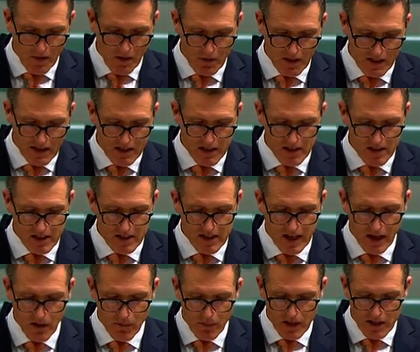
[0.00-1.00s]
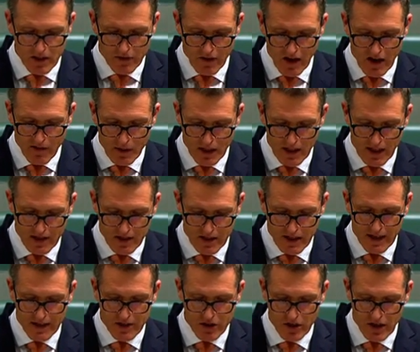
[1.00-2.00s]
But this is the second piece of government
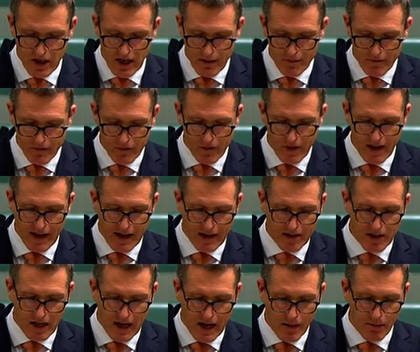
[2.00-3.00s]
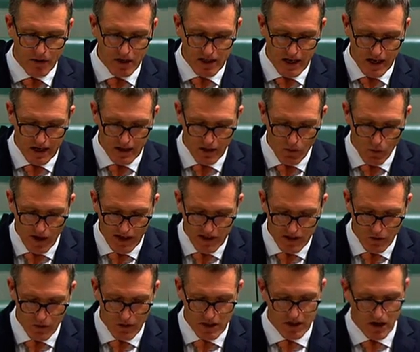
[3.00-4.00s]
legislation to come through the House aimed at tackling waste
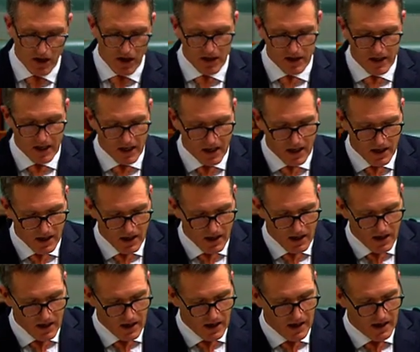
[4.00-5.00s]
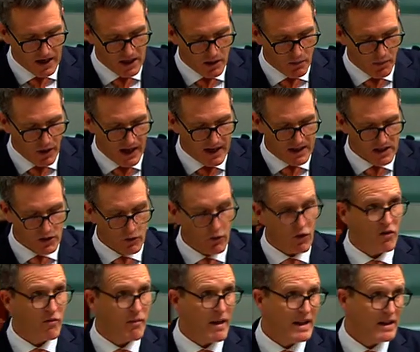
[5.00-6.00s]
and recycling in the past
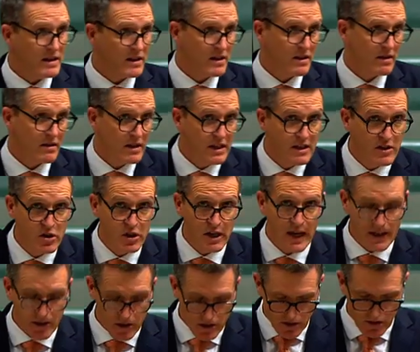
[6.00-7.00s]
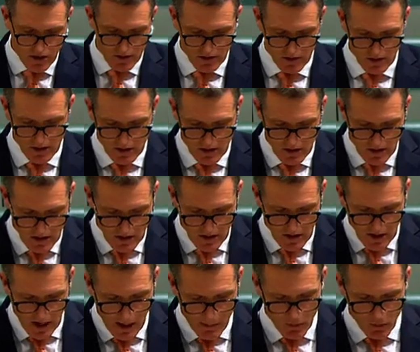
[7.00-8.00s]
12 months. These changes,
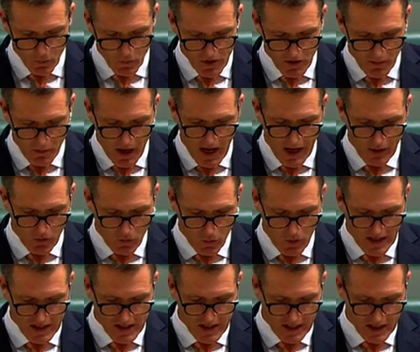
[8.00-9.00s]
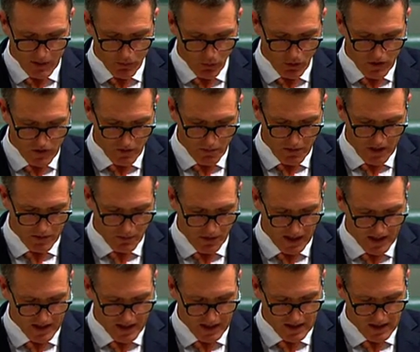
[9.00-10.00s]
coupled with the ban on waste exports for mixed
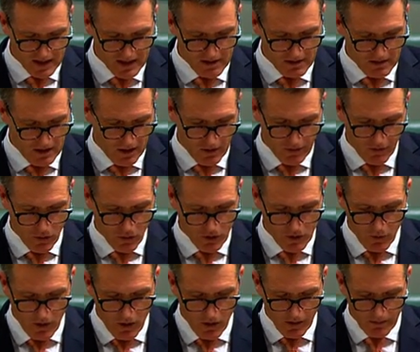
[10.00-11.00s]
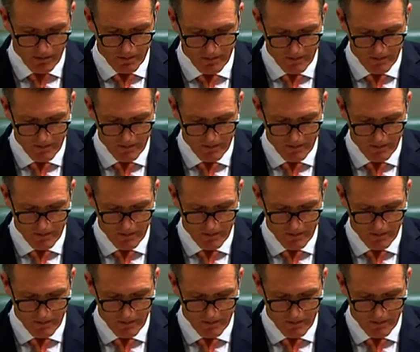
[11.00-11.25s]
plastics, are of course welcome.